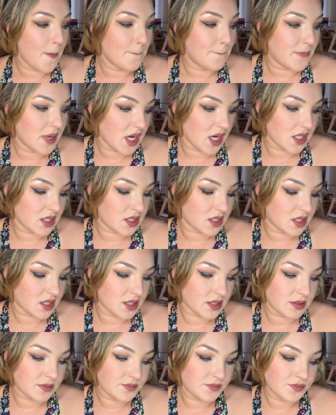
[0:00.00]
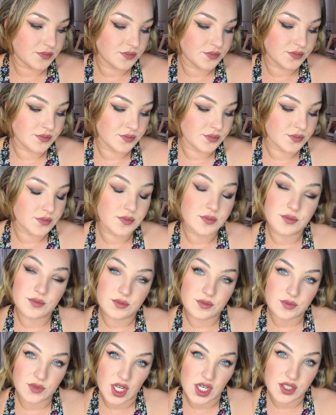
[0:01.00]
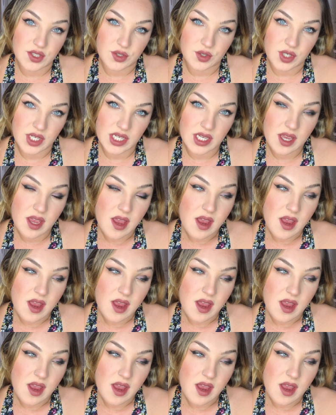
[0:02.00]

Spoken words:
but that's annoying.